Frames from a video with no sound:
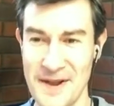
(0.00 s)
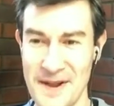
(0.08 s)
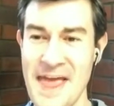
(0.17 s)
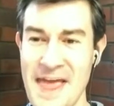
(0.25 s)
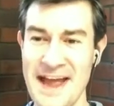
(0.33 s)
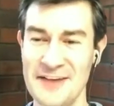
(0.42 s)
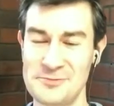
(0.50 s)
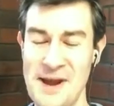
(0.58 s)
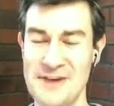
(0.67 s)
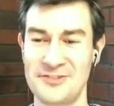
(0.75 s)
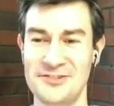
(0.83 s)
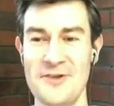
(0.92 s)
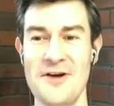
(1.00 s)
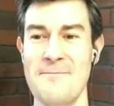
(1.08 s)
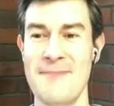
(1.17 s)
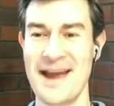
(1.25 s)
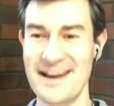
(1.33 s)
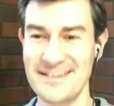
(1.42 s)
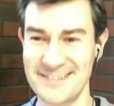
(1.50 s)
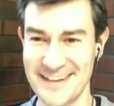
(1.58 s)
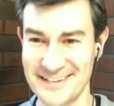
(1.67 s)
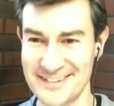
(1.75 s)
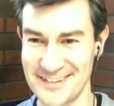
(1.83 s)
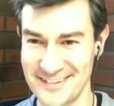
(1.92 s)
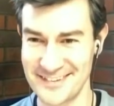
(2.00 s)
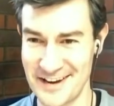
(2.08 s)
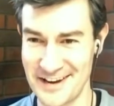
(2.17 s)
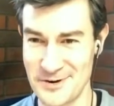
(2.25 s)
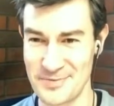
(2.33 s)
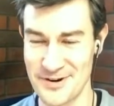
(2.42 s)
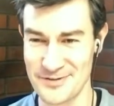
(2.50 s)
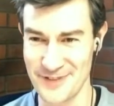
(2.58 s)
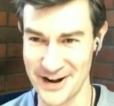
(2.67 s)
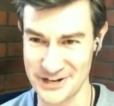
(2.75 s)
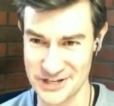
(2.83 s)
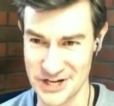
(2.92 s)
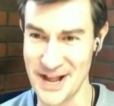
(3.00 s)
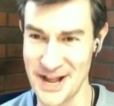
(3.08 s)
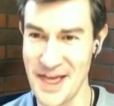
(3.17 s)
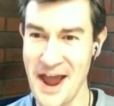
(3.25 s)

And it's been so amazing to see your progression